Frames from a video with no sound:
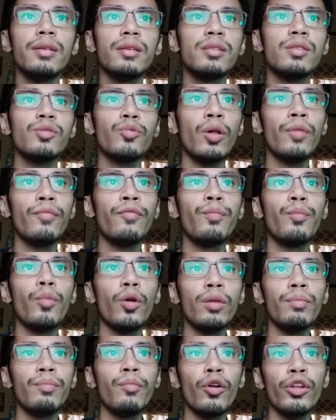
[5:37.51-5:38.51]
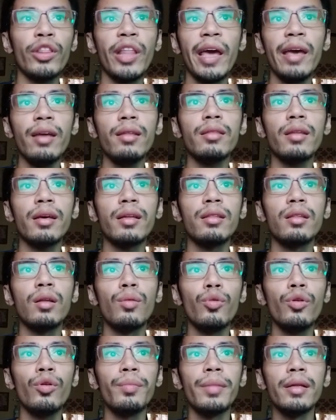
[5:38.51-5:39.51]
is 12.48 and the
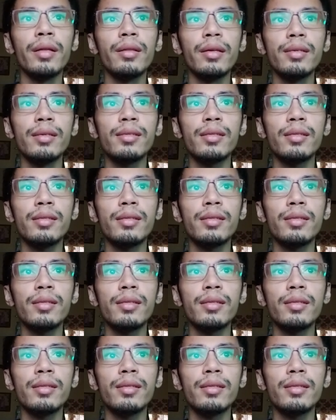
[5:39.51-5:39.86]
women is